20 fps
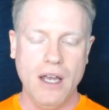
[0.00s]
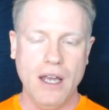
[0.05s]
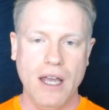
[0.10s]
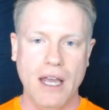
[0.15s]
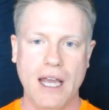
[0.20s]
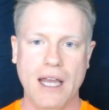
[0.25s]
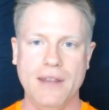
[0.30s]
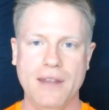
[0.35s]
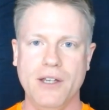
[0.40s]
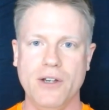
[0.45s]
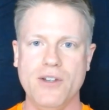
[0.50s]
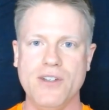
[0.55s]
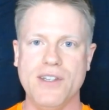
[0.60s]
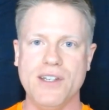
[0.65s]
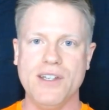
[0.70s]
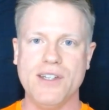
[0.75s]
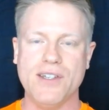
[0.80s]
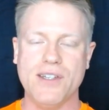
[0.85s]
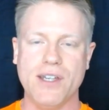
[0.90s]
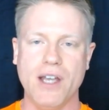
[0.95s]
And there's
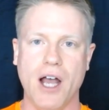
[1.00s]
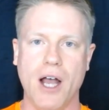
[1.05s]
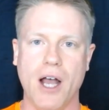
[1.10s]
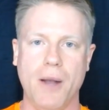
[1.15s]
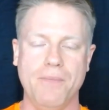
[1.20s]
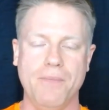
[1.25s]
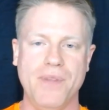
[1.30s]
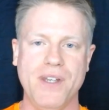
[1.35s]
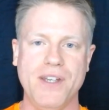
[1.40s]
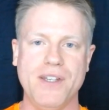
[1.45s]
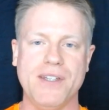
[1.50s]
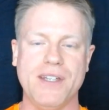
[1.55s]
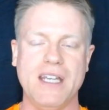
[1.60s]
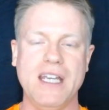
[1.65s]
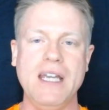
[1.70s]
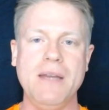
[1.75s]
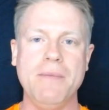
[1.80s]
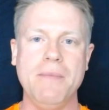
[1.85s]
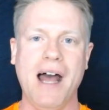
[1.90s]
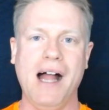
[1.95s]
this this
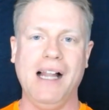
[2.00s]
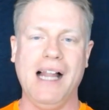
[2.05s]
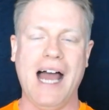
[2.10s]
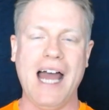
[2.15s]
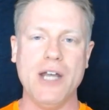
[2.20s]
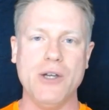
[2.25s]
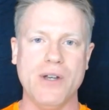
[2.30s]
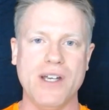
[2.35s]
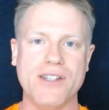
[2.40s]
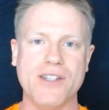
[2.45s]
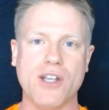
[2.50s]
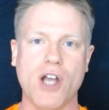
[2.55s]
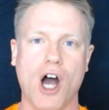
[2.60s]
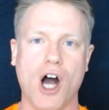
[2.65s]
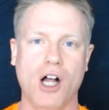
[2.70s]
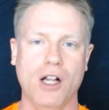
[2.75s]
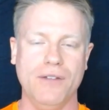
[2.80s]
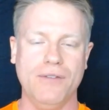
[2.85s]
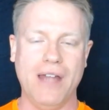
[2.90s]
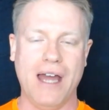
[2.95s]
email address
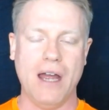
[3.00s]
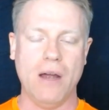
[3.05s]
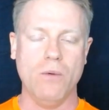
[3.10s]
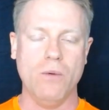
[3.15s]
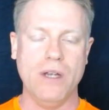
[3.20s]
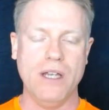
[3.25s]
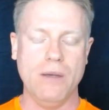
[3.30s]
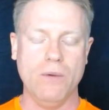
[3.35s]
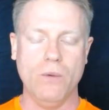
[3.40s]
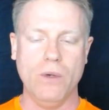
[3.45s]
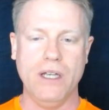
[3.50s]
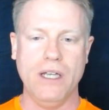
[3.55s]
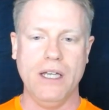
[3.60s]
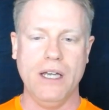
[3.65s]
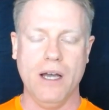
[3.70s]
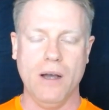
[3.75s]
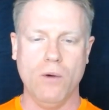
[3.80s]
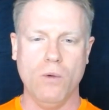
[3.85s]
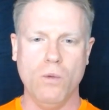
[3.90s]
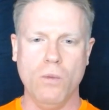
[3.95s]
called that we
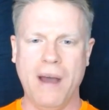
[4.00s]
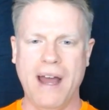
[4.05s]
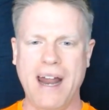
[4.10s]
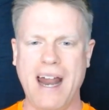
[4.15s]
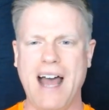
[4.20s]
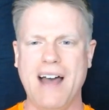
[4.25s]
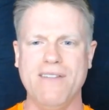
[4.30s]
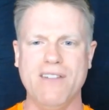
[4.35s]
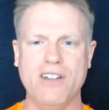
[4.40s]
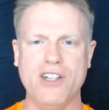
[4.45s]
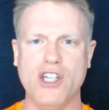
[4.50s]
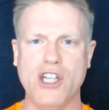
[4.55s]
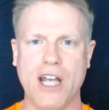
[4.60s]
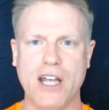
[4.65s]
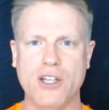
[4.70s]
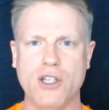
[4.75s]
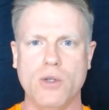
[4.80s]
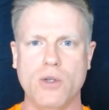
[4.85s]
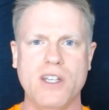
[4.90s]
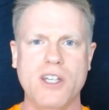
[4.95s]
might have a
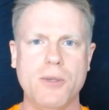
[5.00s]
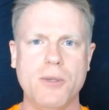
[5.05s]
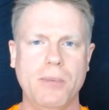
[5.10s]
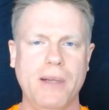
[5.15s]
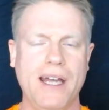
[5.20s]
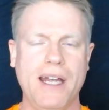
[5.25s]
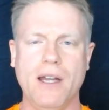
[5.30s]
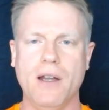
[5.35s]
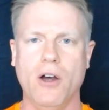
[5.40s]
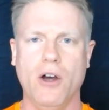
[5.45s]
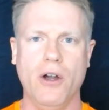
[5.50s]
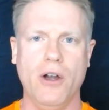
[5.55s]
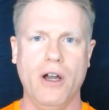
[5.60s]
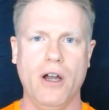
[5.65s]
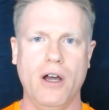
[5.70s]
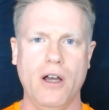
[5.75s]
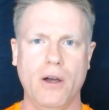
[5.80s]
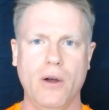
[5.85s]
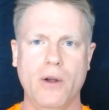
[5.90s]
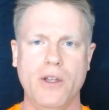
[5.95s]
chance to display it,
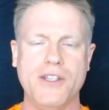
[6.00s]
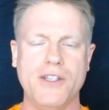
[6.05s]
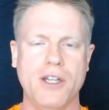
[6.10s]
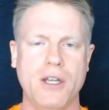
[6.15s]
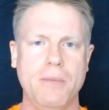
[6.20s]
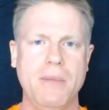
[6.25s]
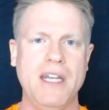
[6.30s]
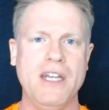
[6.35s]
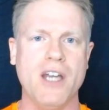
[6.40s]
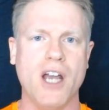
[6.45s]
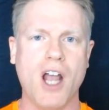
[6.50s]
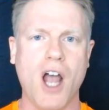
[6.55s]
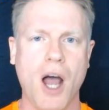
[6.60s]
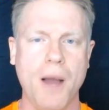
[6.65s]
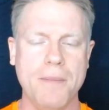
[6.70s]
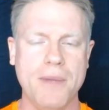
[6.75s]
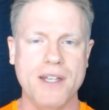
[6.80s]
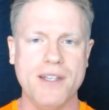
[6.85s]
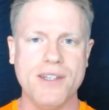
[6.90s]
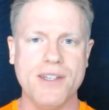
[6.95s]
or it's going to be in the
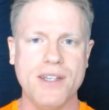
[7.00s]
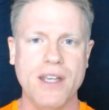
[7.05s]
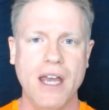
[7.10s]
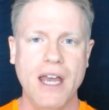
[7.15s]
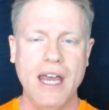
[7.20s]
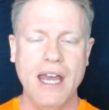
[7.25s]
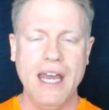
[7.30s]
comments.